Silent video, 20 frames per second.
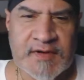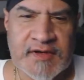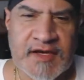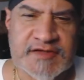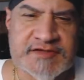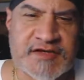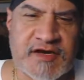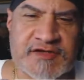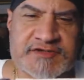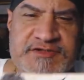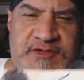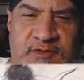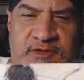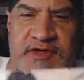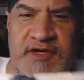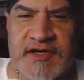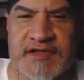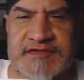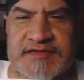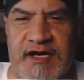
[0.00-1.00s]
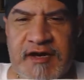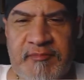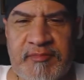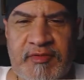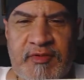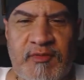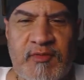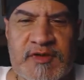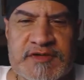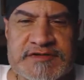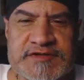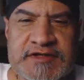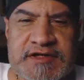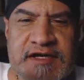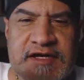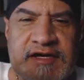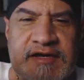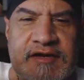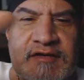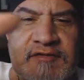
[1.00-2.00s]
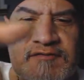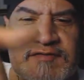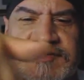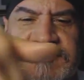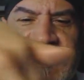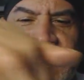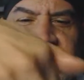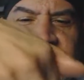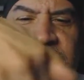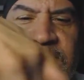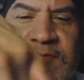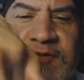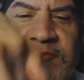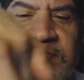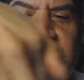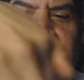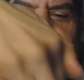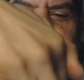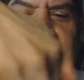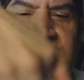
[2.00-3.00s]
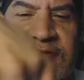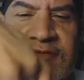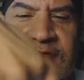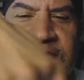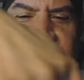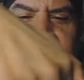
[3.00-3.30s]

it's also a good example, once again, of shading with pen